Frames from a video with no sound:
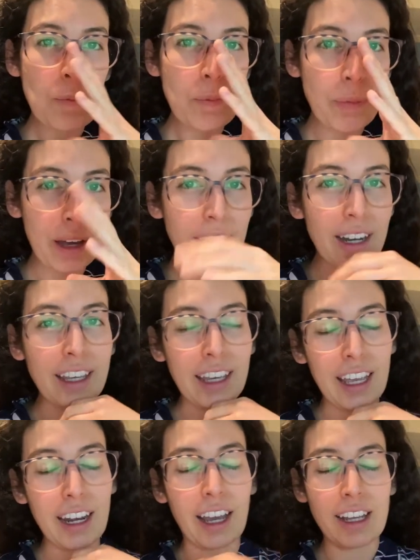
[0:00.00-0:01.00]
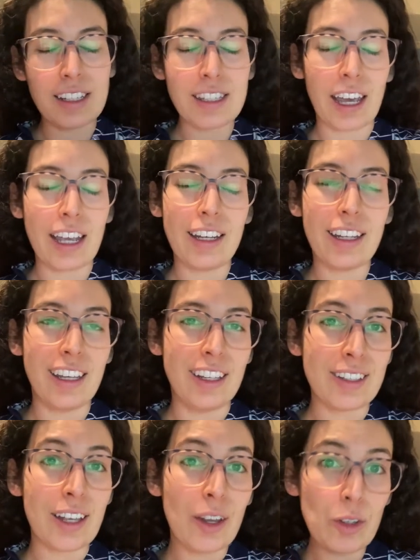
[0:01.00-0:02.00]
But again, hindsight
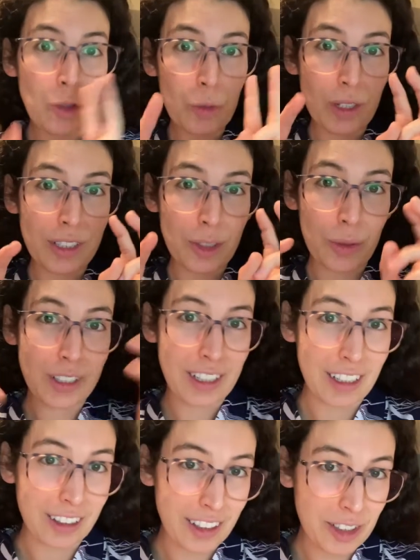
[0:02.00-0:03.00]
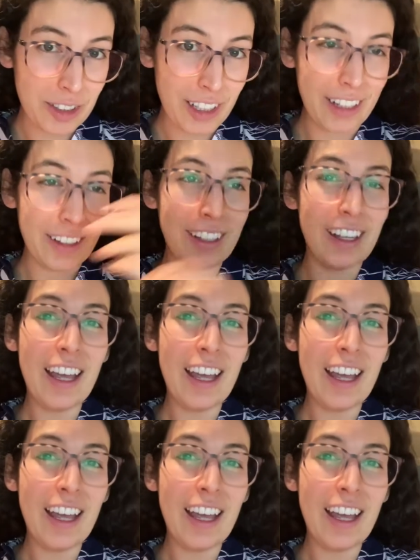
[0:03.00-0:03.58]
is 20/20, literally.